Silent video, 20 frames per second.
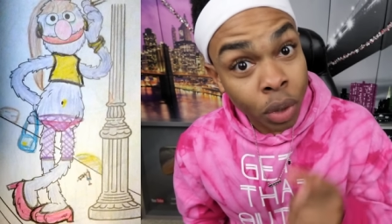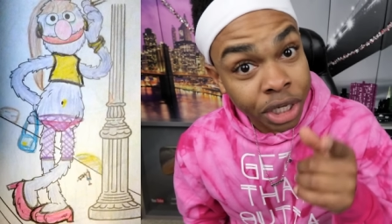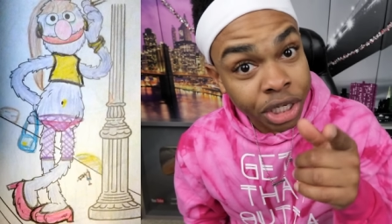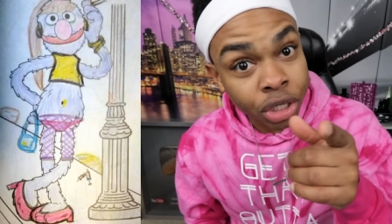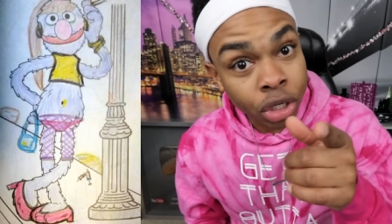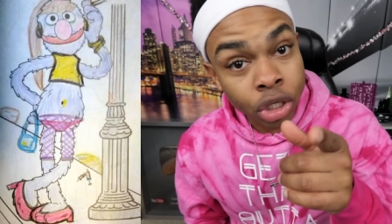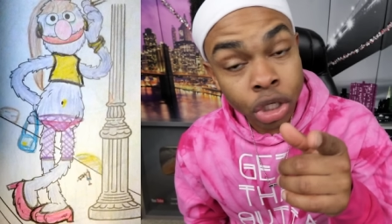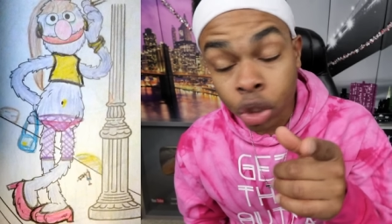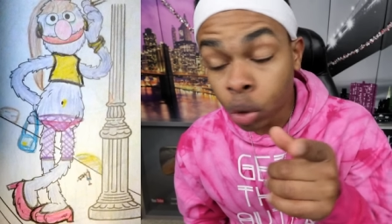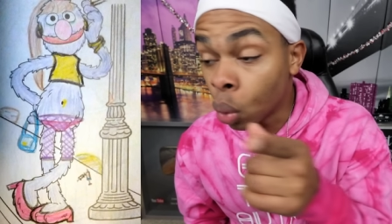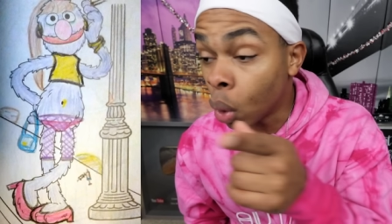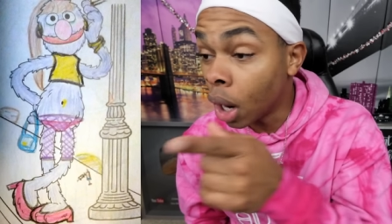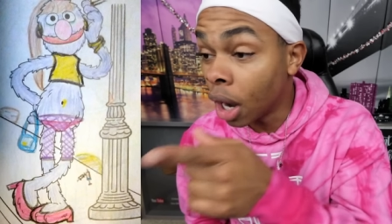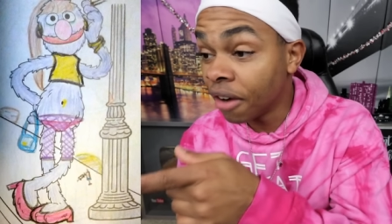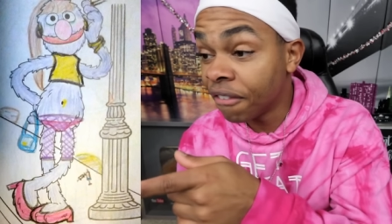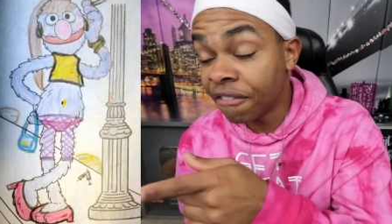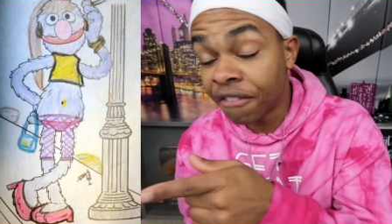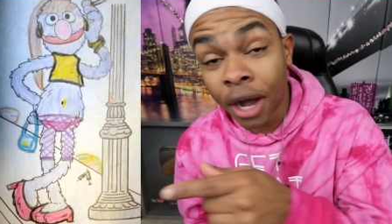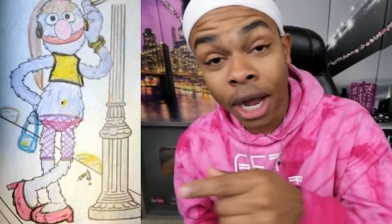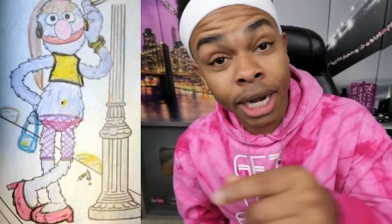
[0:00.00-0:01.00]
Research
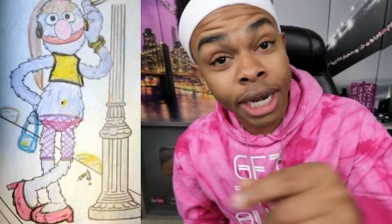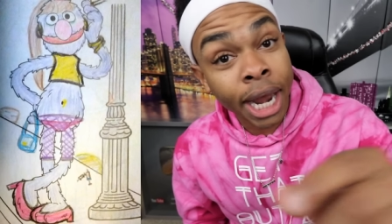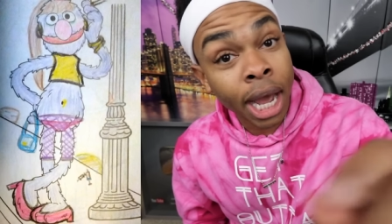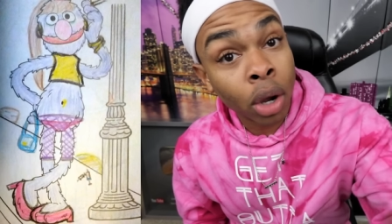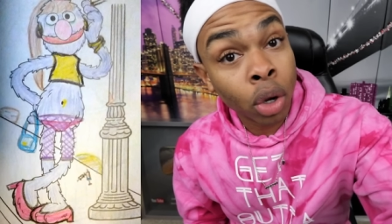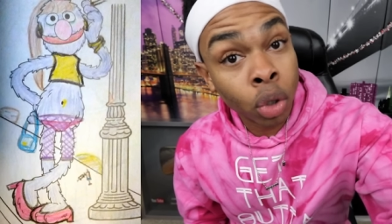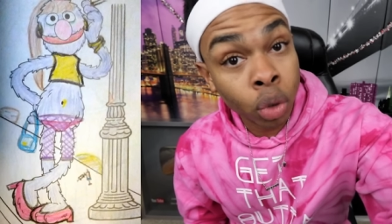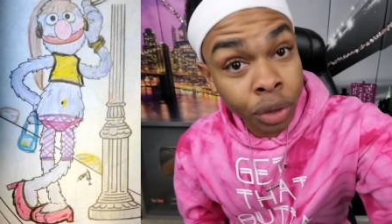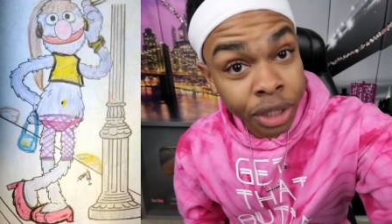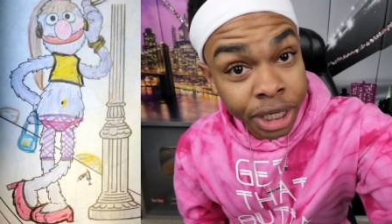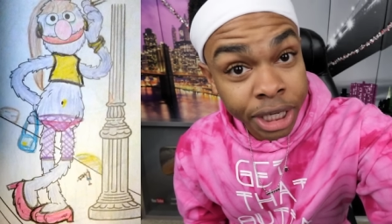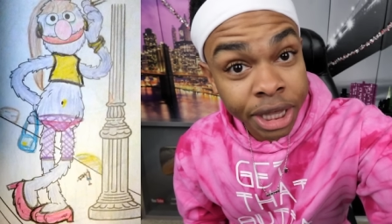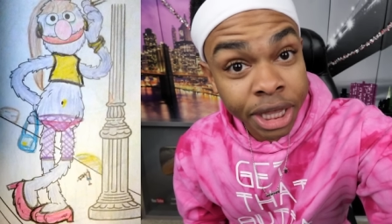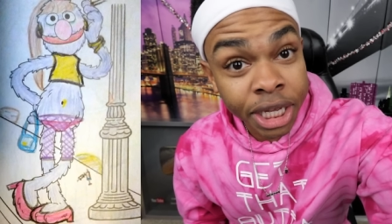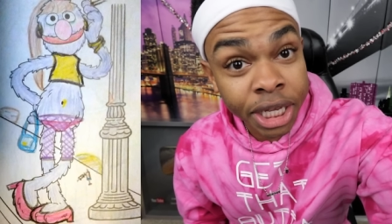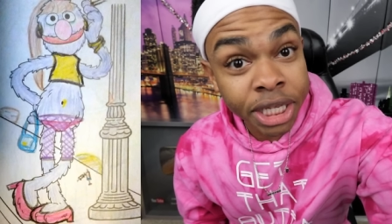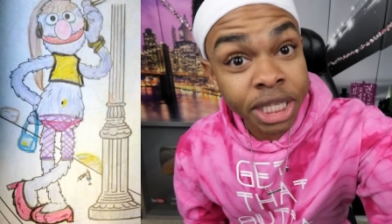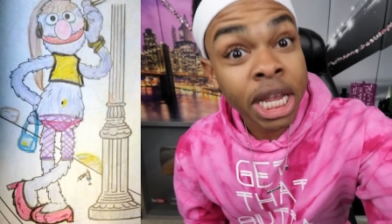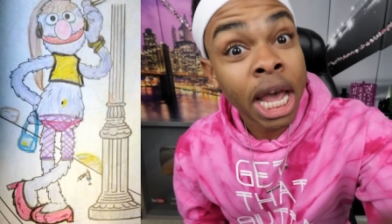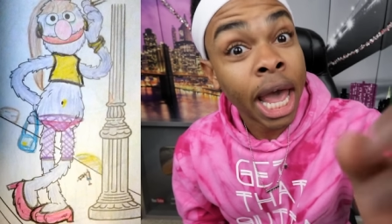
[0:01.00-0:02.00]
squad, find out who did
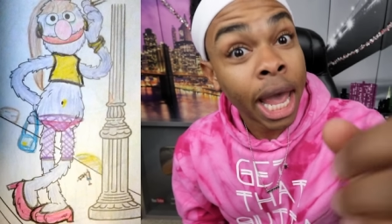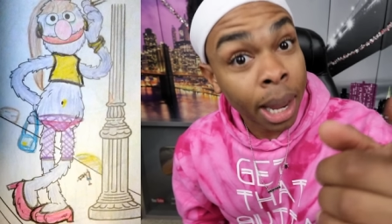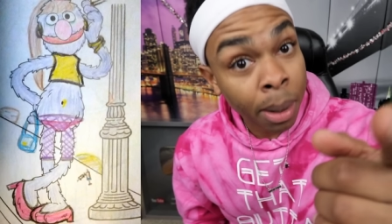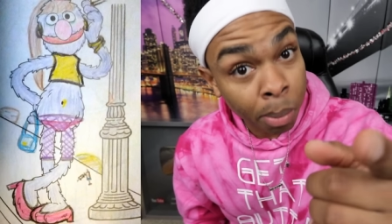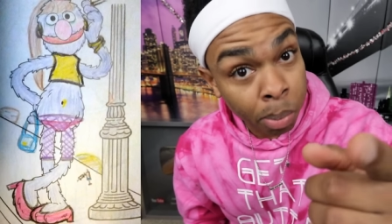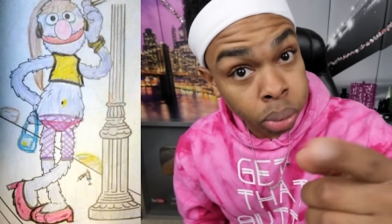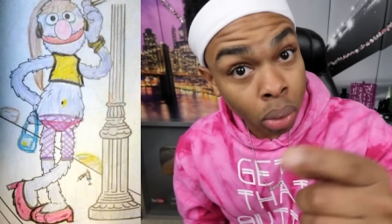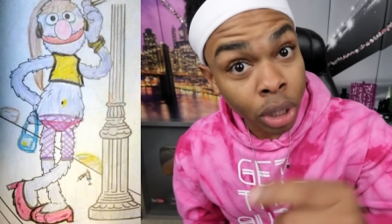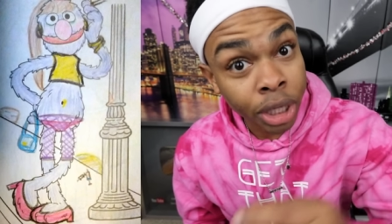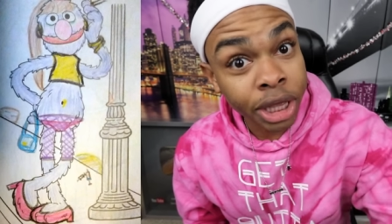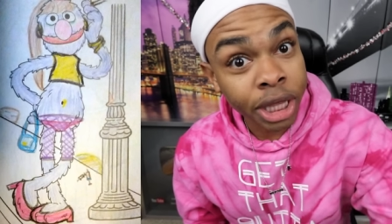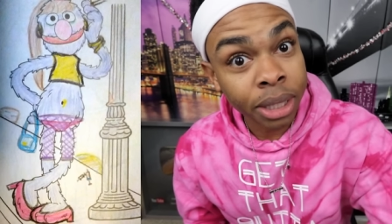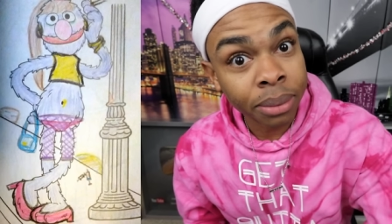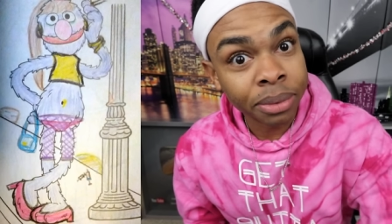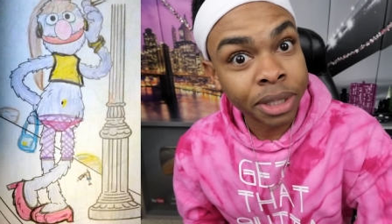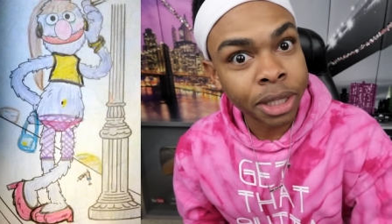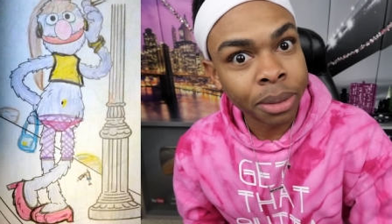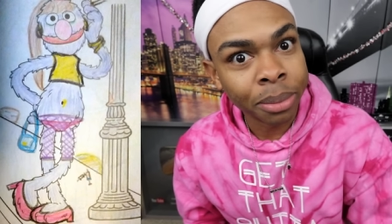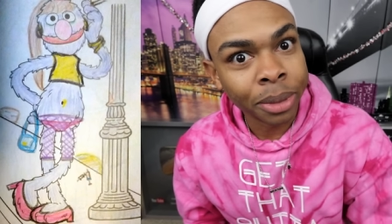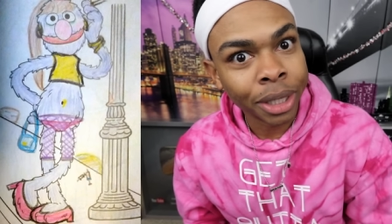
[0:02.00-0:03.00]
this and bring
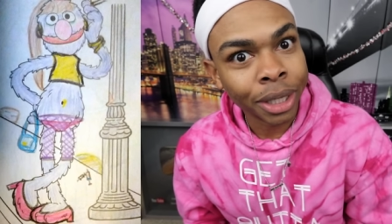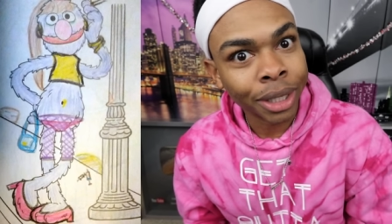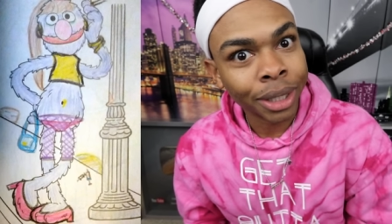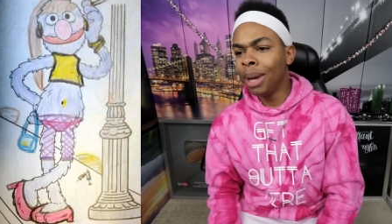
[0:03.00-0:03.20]
them to me.